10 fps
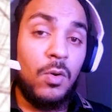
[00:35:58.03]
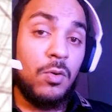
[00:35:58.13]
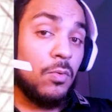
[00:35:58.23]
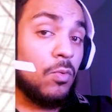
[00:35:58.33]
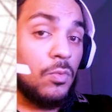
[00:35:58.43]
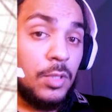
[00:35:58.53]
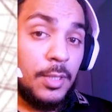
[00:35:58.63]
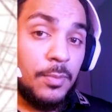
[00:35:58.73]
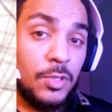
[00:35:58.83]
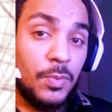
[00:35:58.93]
only
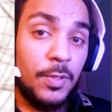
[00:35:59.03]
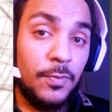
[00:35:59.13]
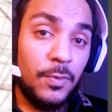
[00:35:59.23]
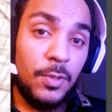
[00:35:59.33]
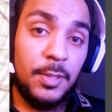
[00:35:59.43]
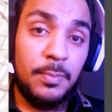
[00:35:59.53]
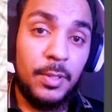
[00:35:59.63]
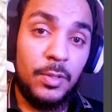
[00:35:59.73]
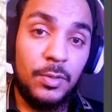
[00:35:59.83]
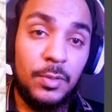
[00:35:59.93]
between 4 and
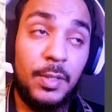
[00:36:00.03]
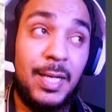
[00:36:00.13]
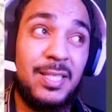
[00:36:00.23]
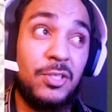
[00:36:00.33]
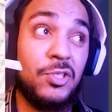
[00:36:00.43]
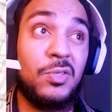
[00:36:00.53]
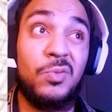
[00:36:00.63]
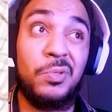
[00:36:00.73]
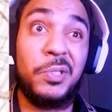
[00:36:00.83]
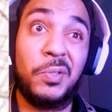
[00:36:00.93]
below, and you should
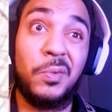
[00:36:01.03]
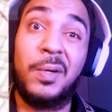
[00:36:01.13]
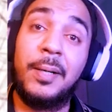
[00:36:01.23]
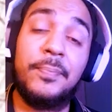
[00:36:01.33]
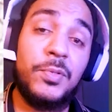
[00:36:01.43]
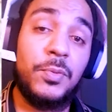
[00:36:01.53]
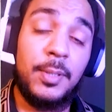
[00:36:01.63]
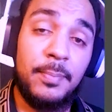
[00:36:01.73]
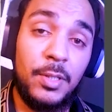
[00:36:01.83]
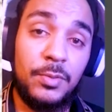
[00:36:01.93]
only go up to about